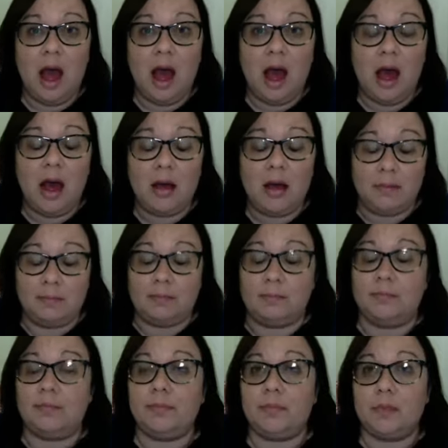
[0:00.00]

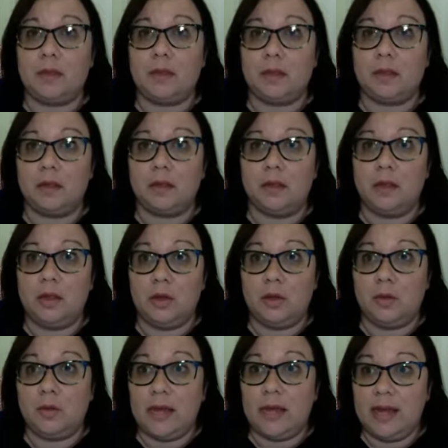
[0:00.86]
Um,
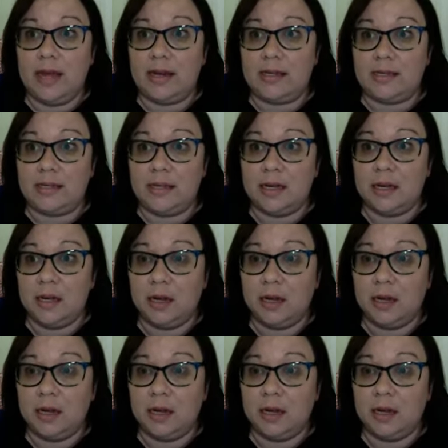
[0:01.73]
you get,